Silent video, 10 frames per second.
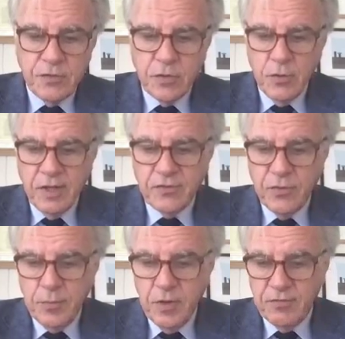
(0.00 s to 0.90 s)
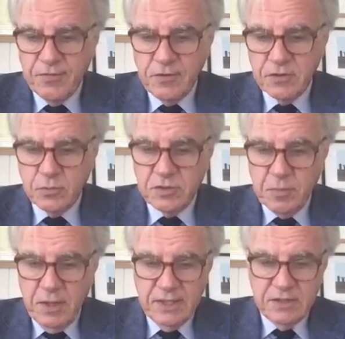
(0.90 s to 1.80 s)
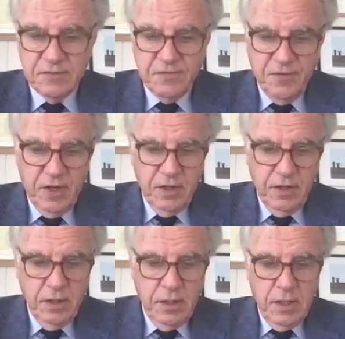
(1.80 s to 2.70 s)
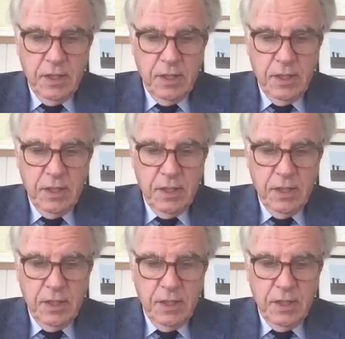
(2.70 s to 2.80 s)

So that's from their first response fund.